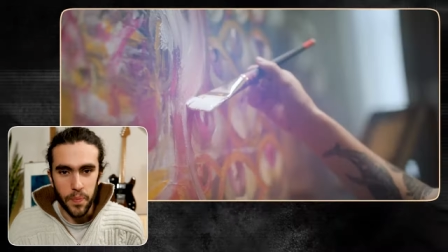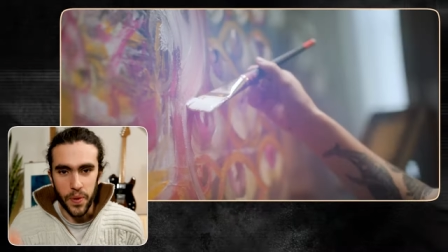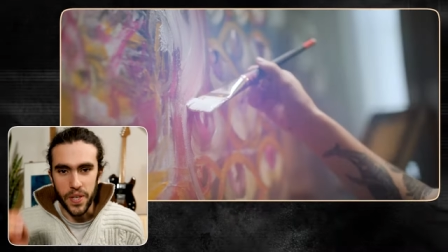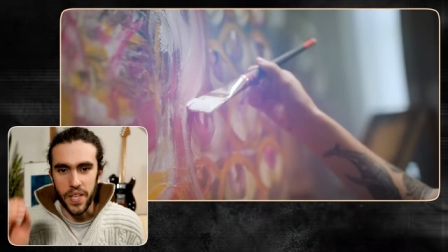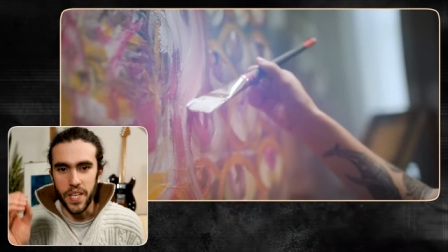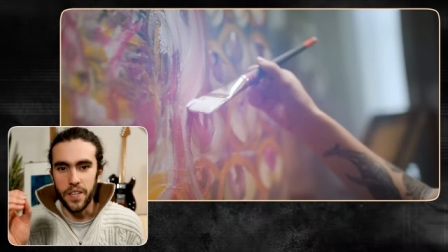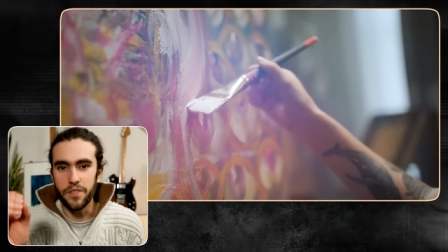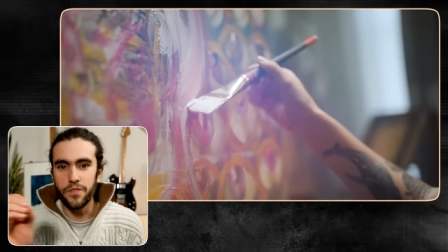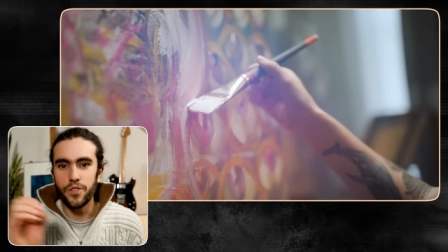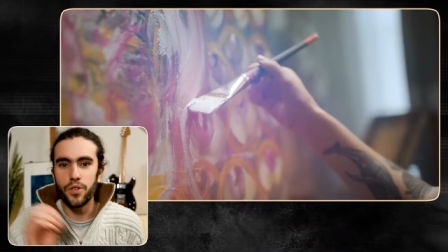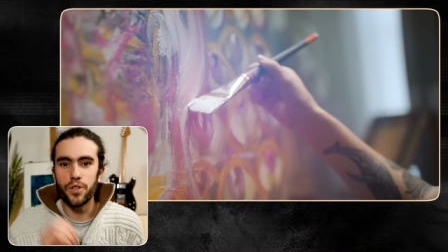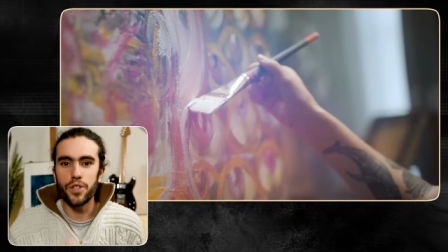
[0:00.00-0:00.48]
But
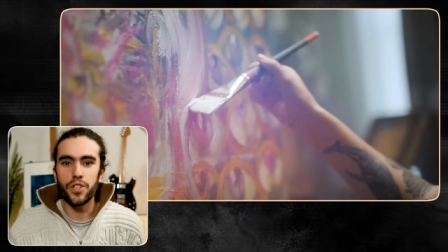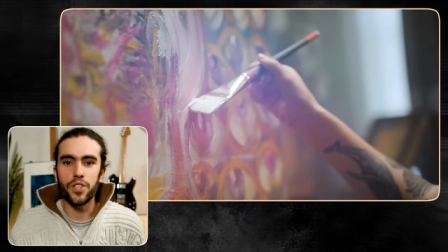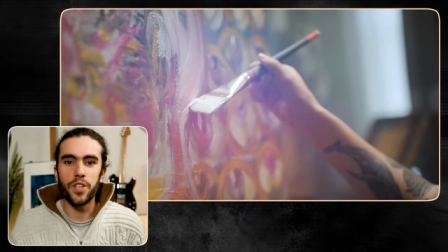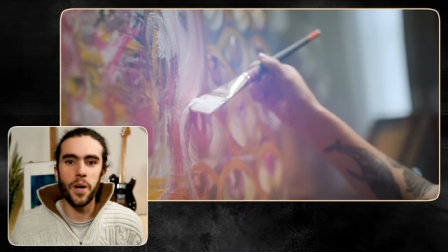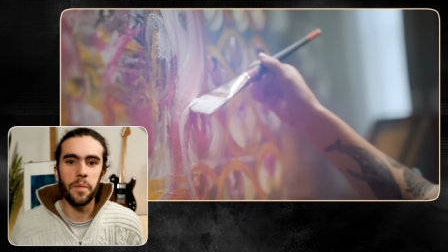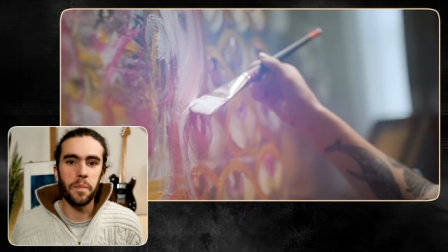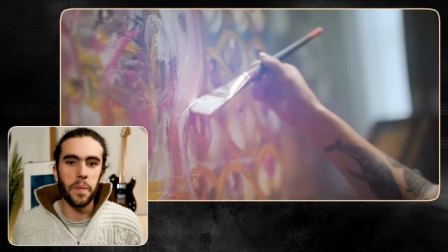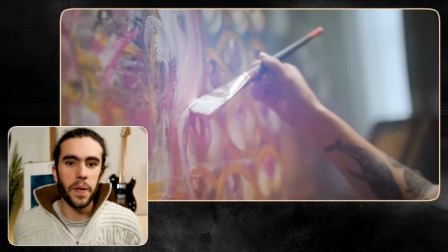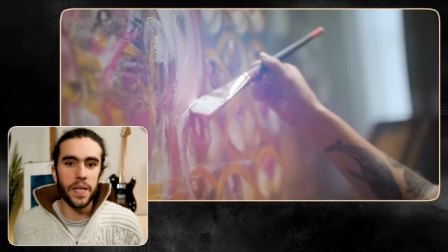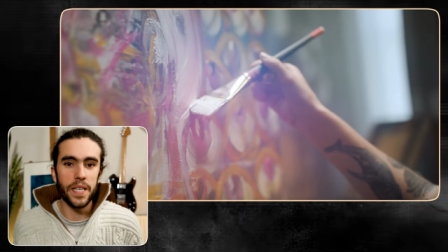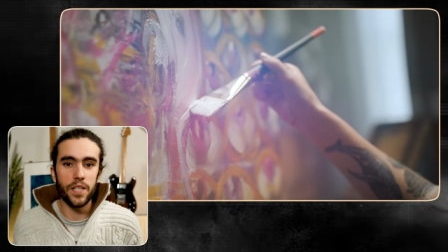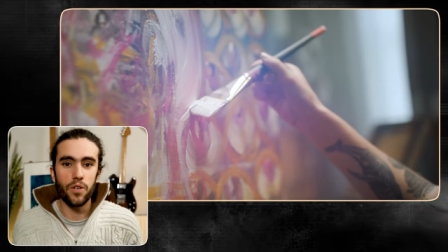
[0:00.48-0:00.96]
if you're
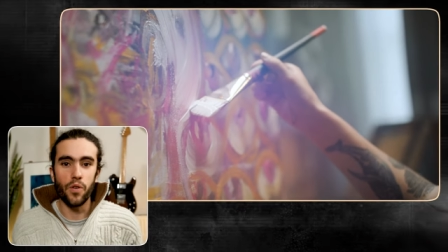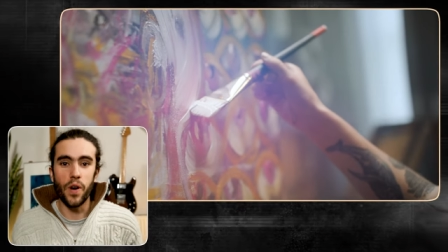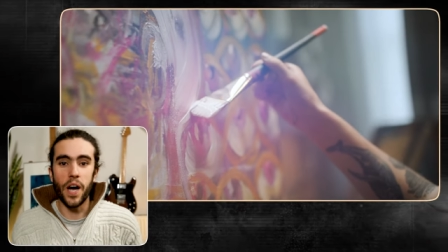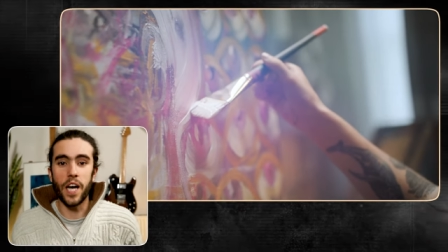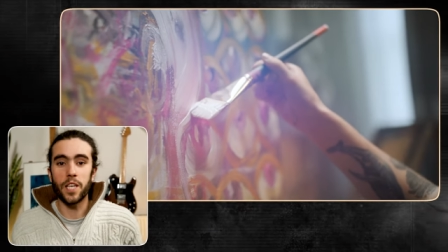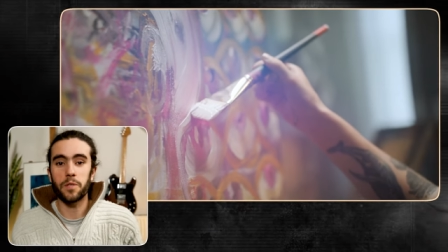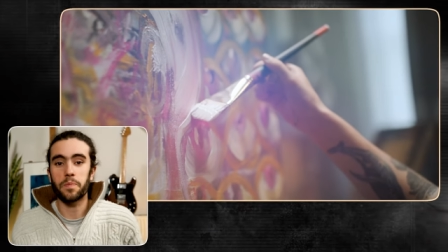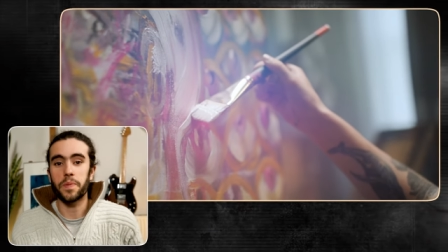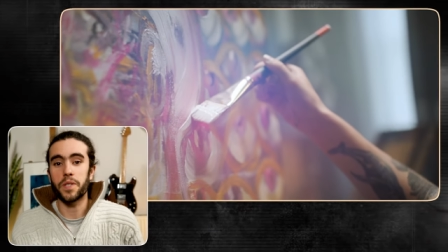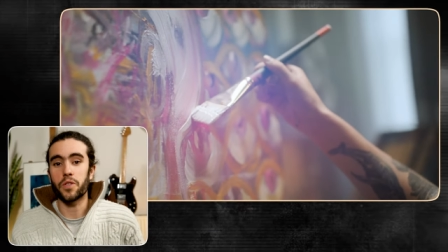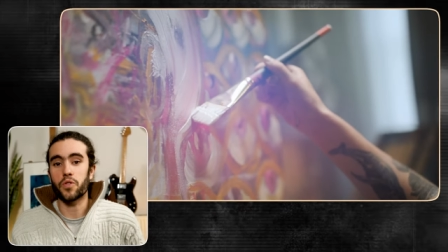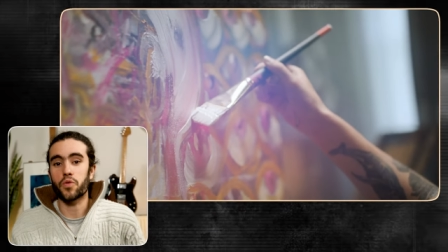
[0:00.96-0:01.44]
somebody who
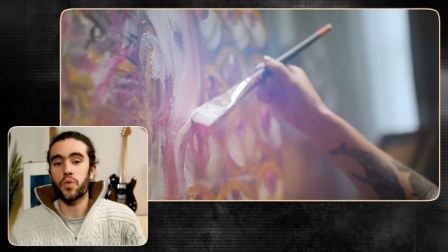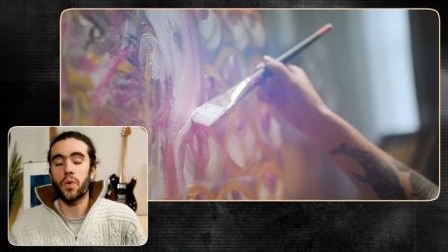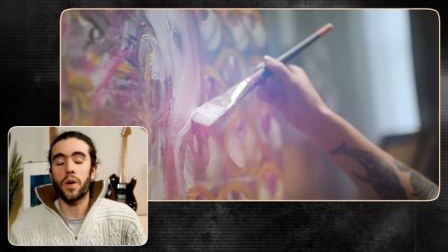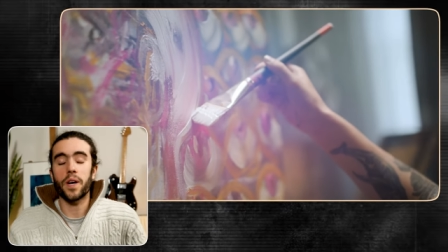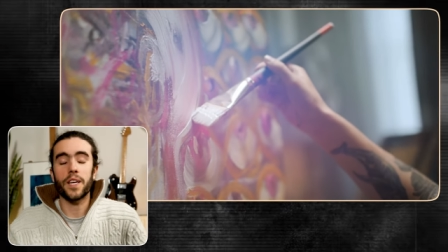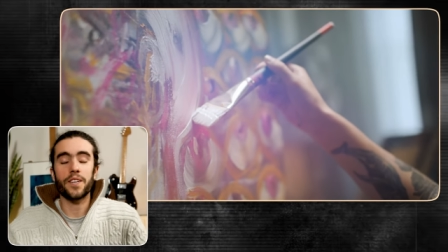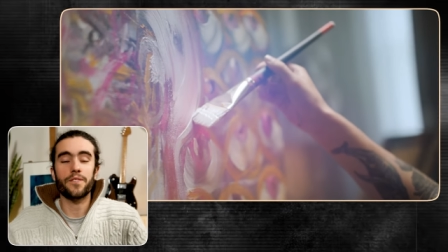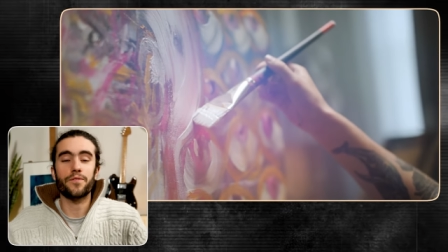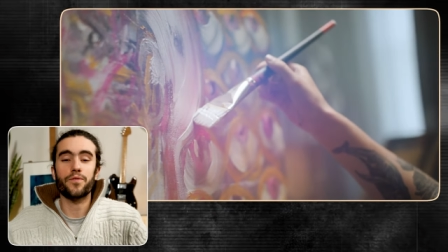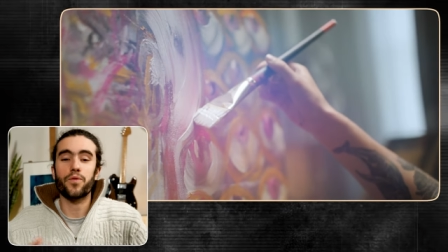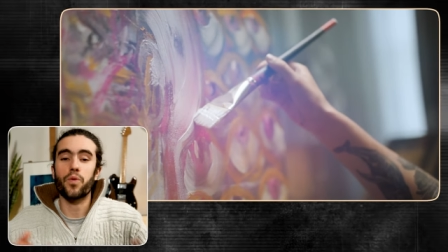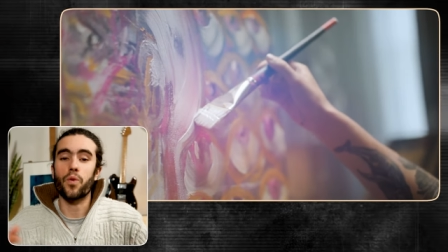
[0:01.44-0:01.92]
has been
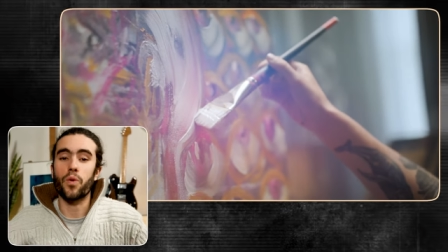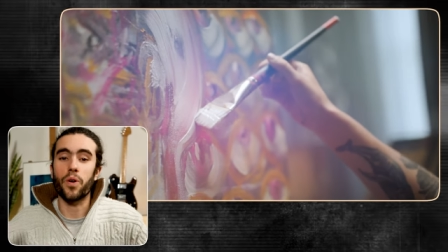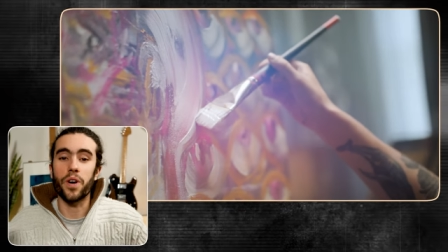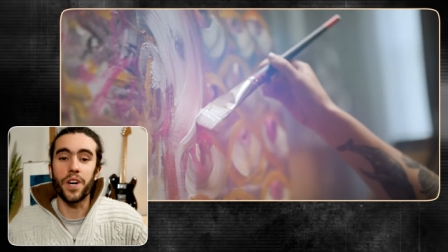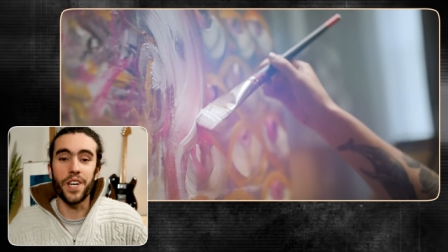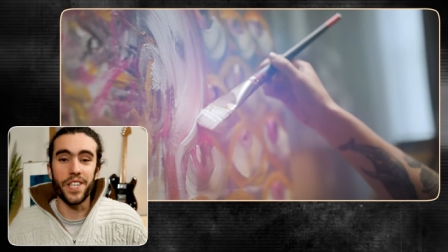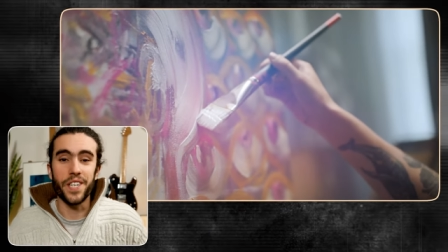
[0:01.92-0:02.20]
drawing for